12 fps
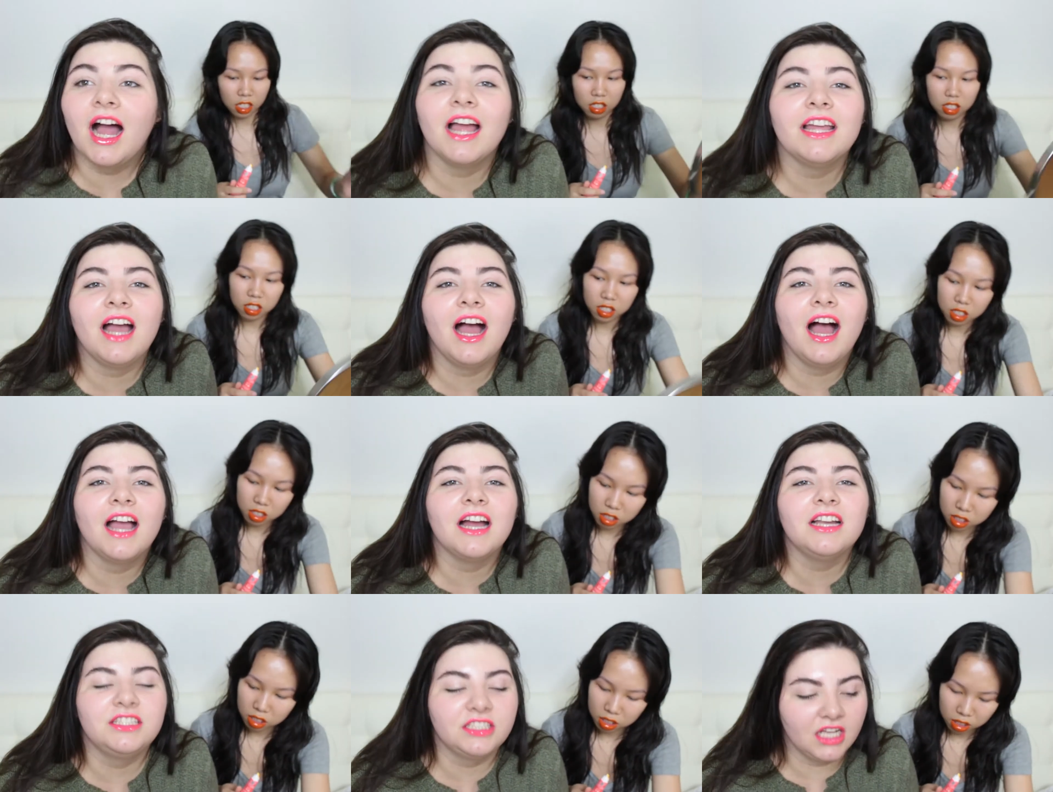Speaker 1: I, I
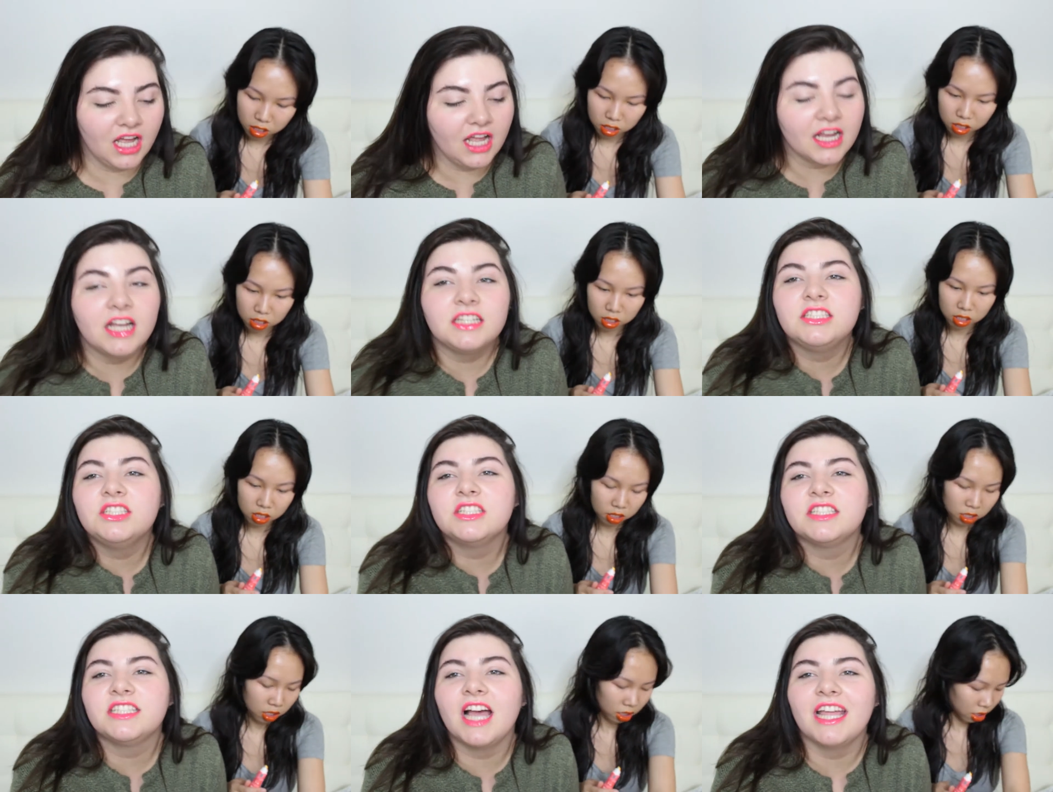got too, I got too
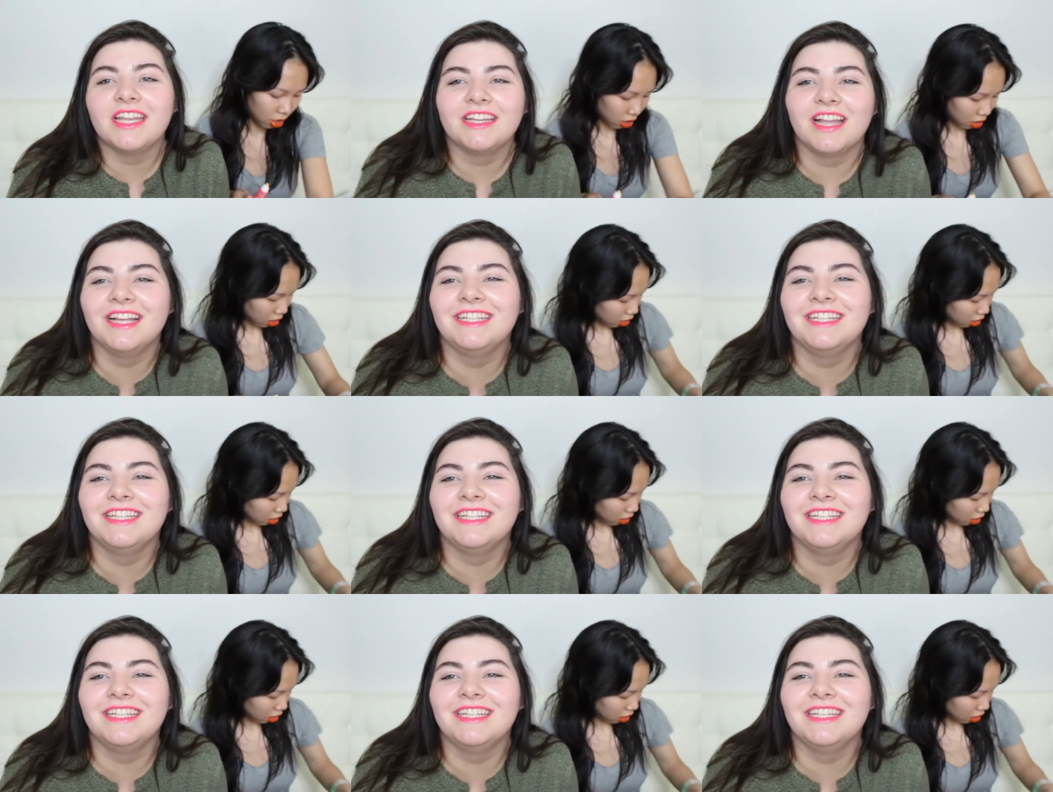excited and I